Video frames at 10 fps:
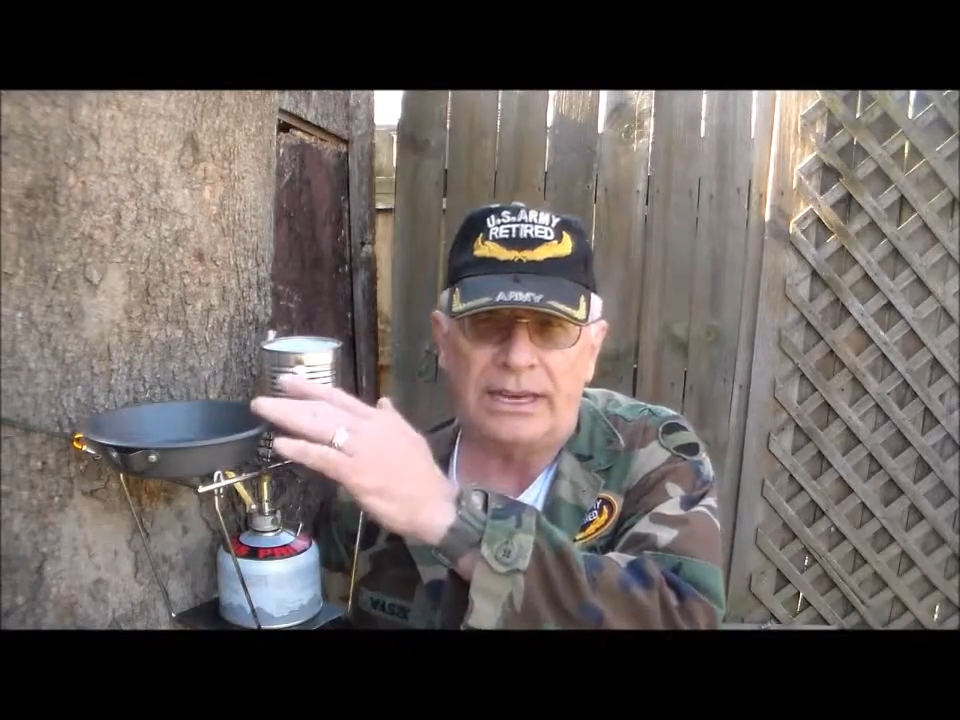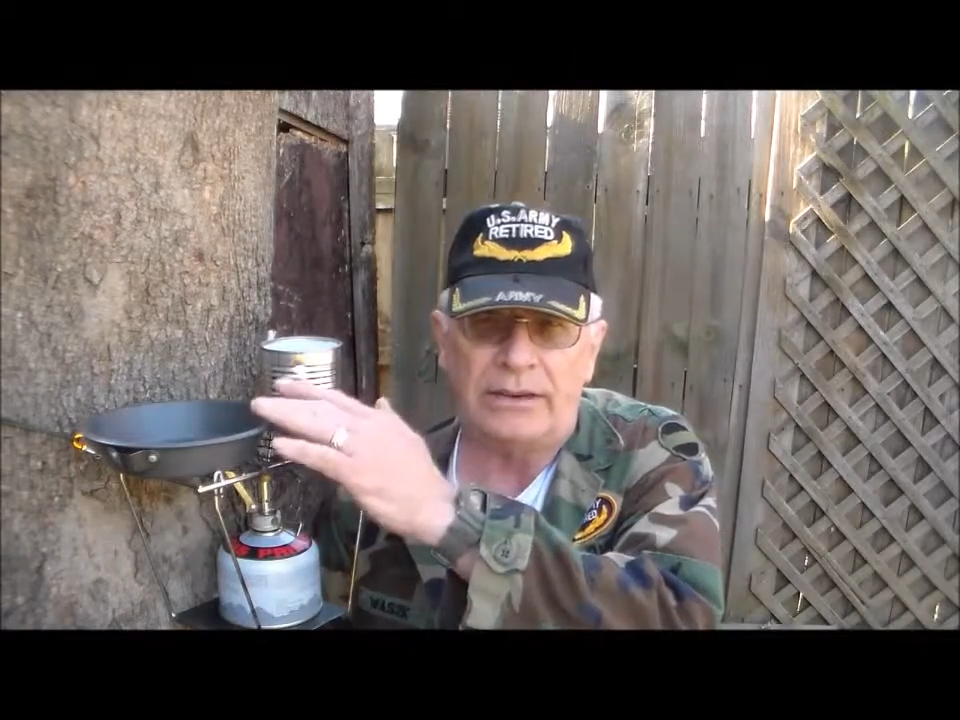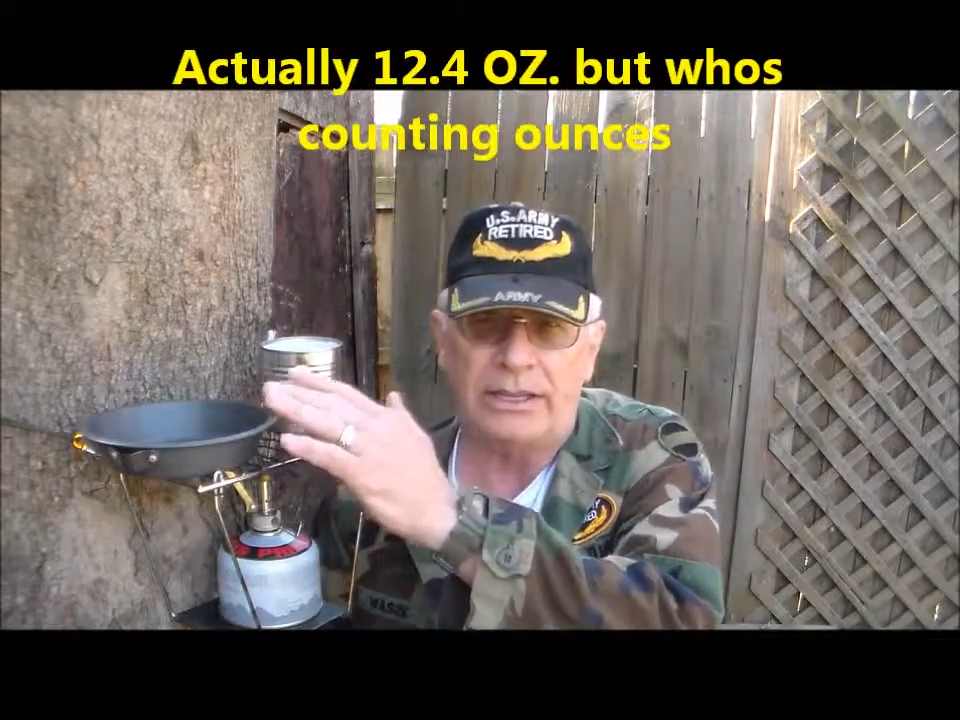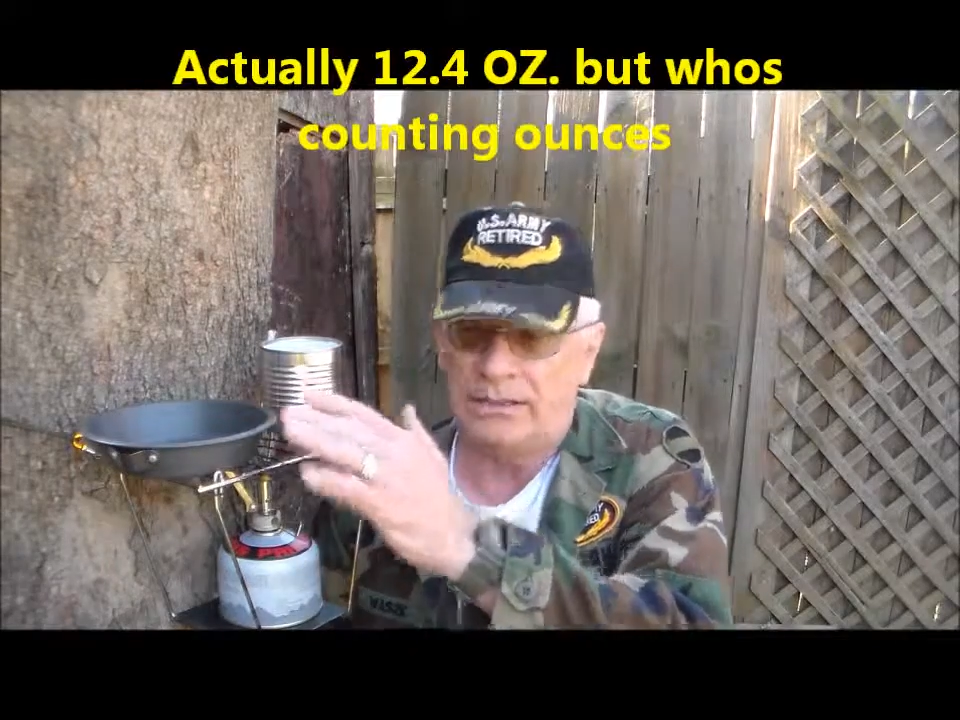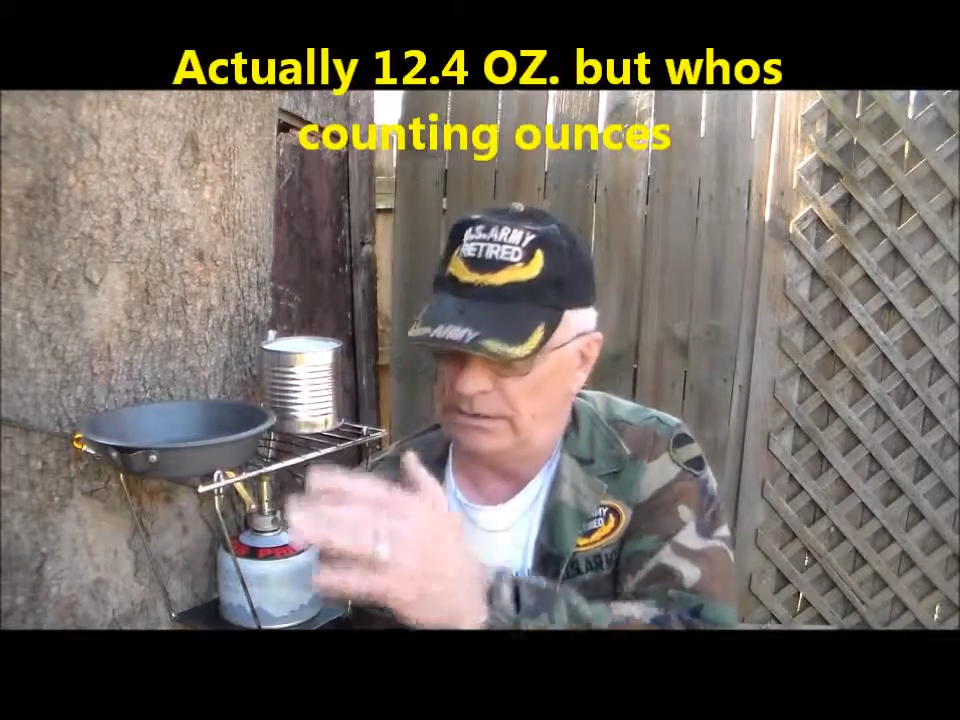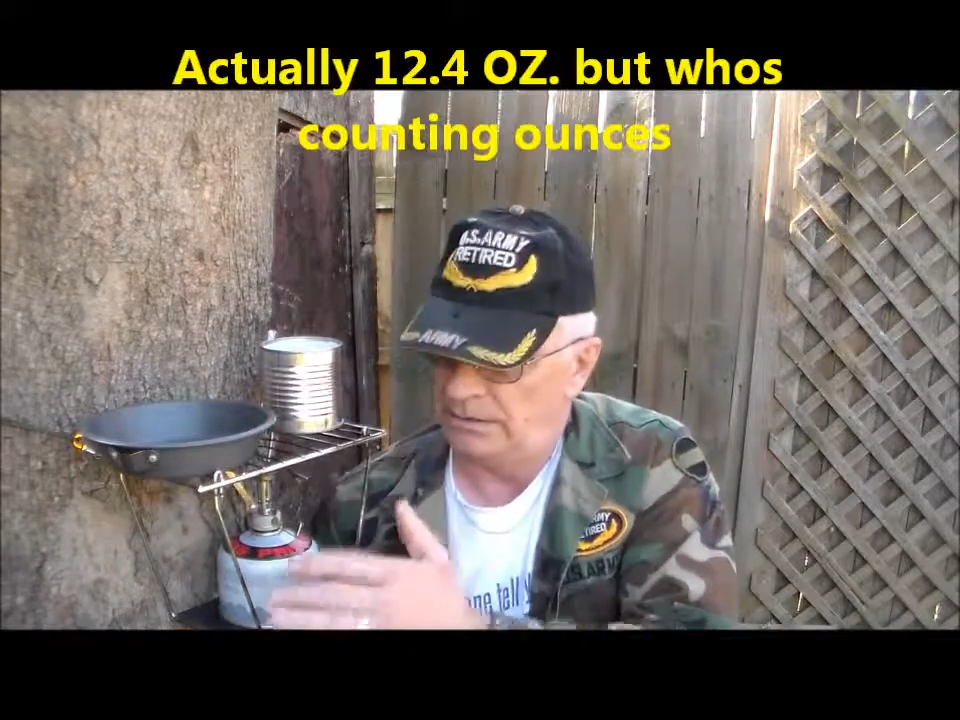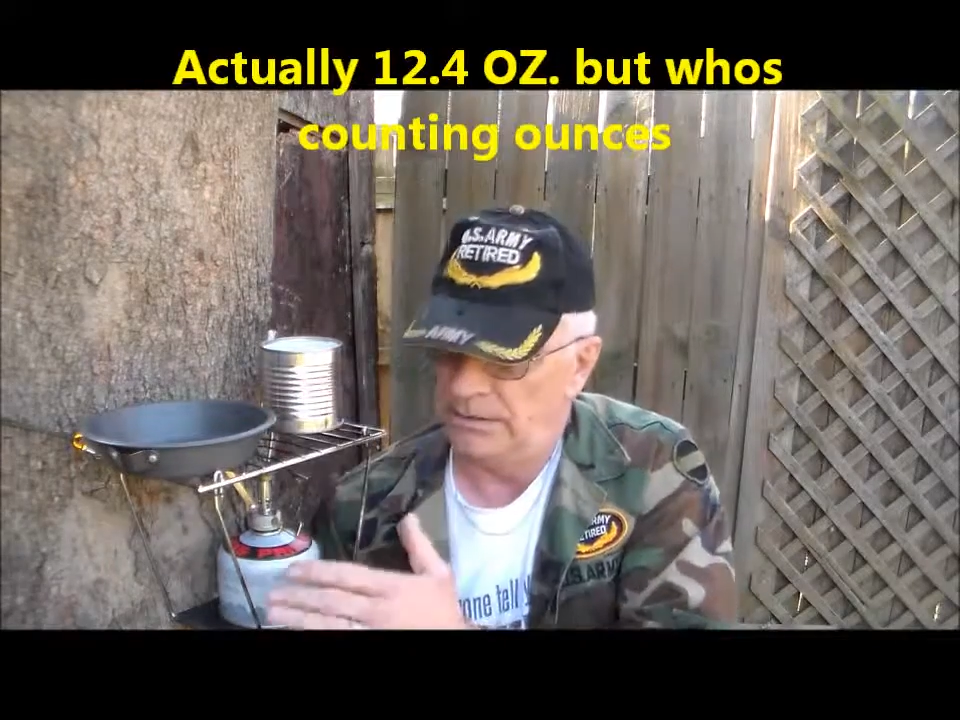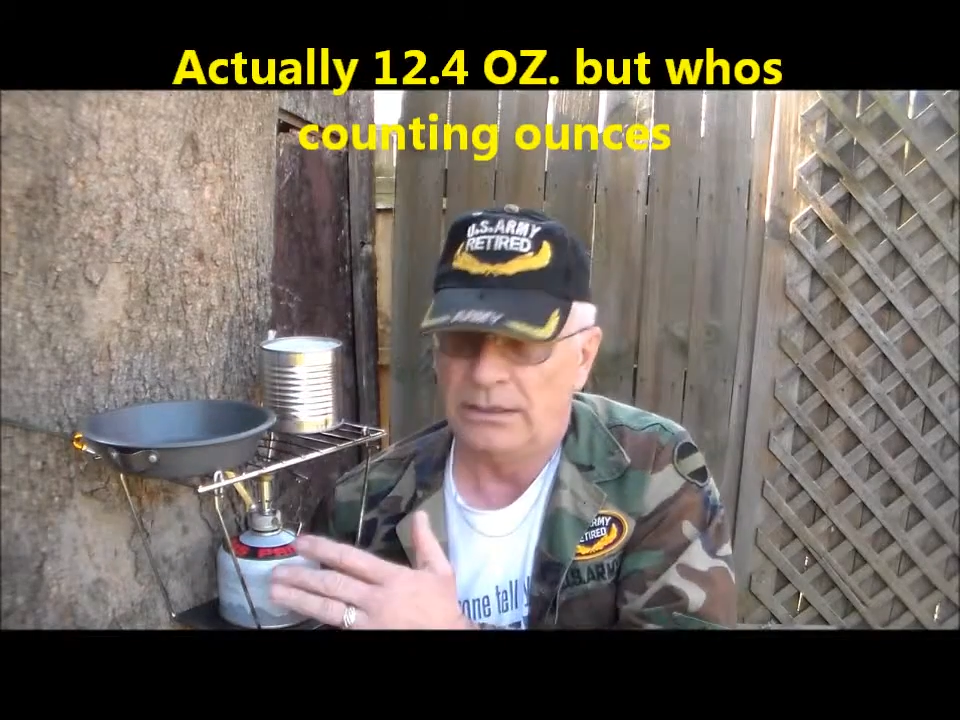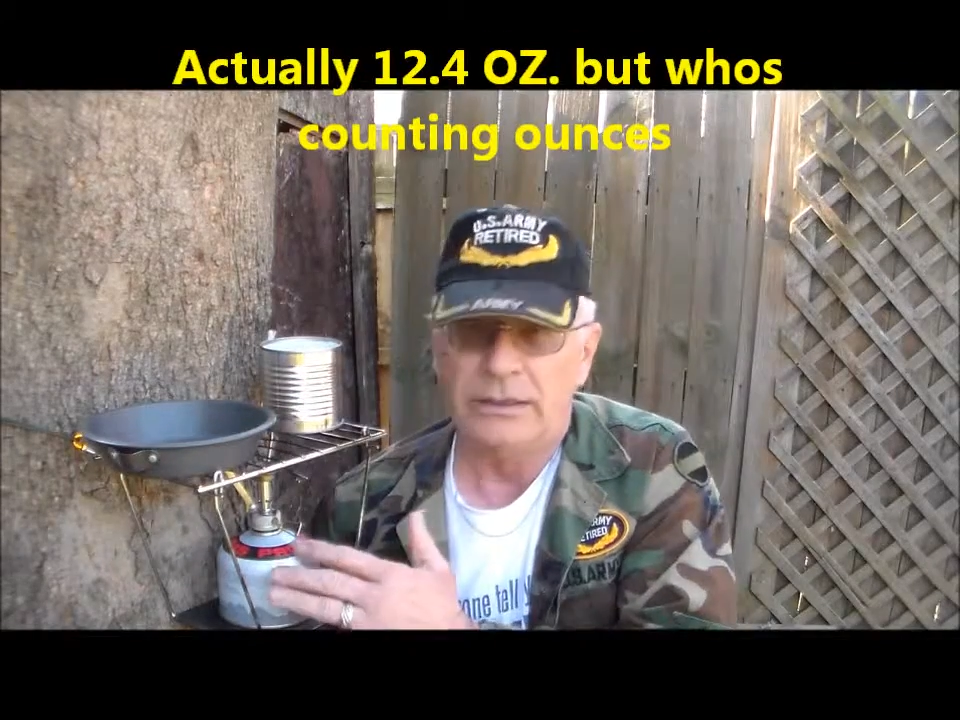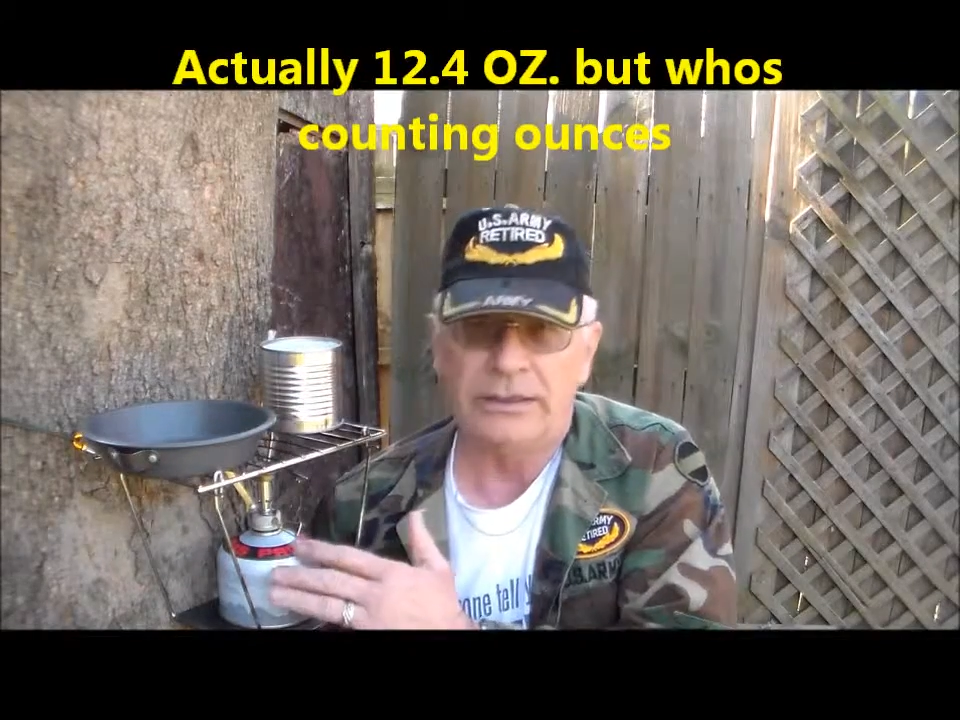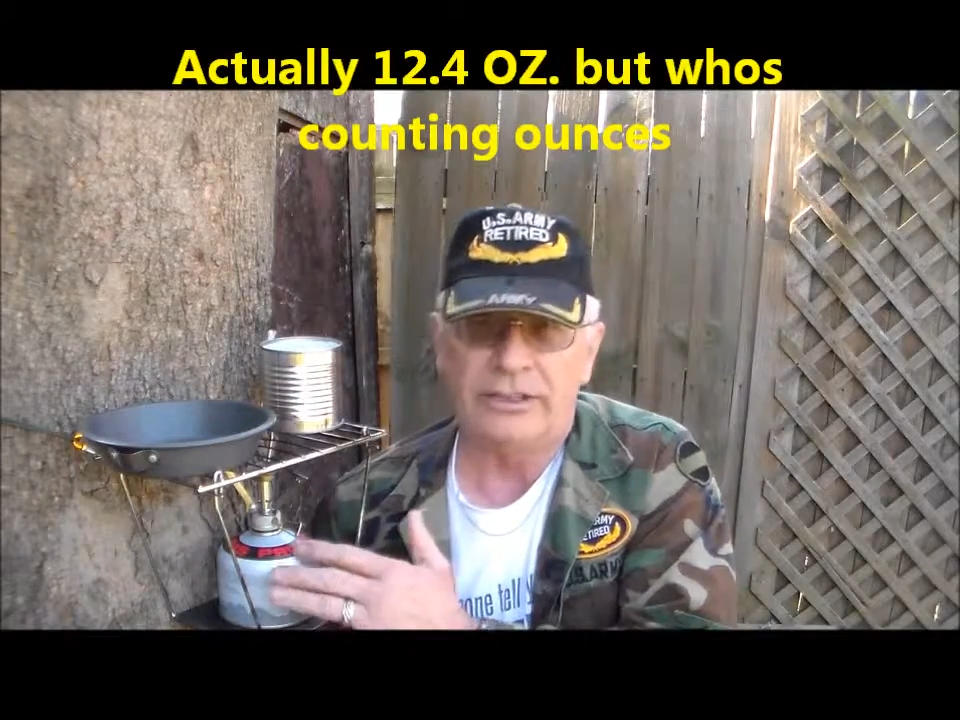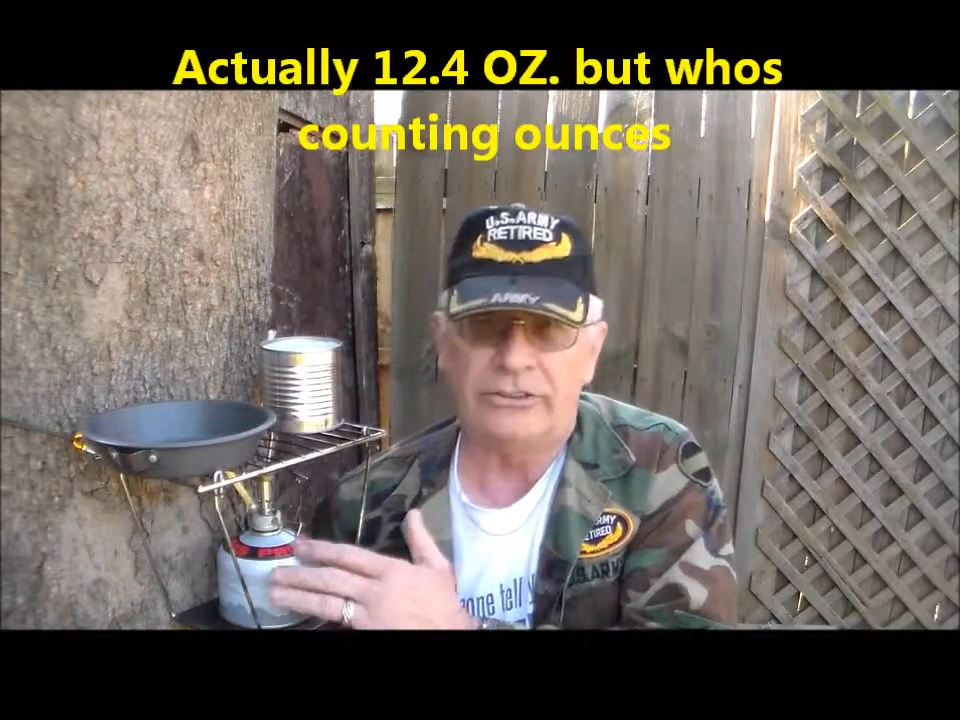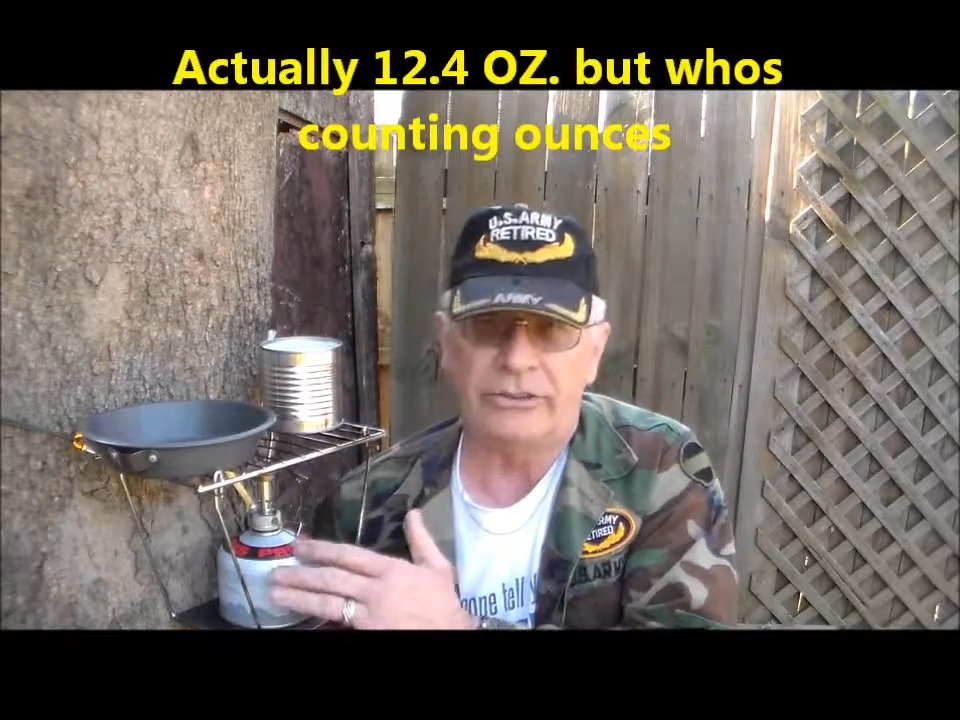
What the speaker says: counting these